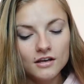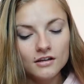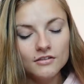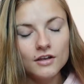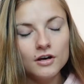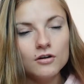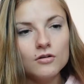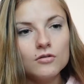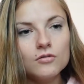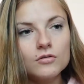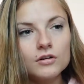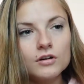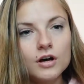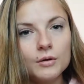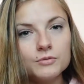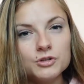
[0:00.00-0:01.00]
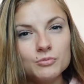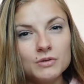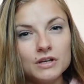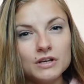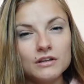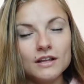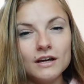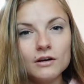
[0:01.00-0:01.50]
they'll come to
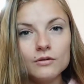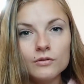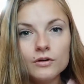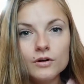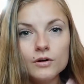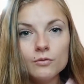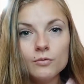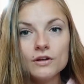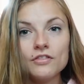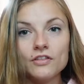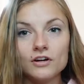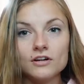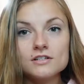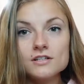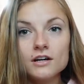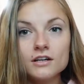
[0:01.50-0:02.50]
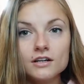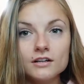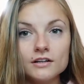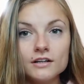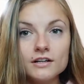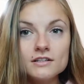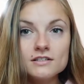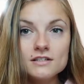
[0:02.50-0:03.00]
me like with their
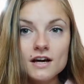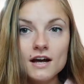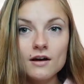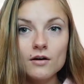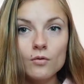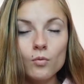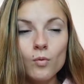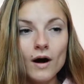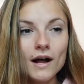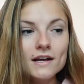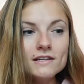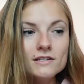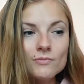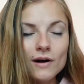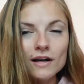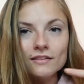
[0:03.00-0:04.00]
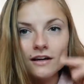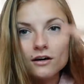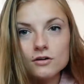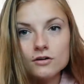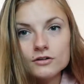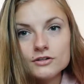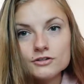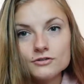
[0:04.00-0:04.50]
succulents, like, why is mine like
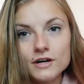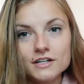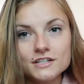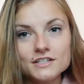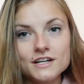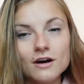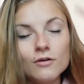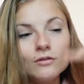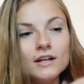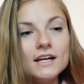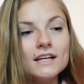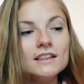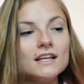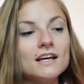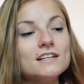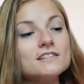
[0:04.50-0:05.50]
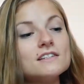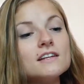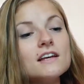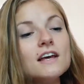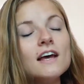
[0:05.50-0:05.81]
all stretched out like this?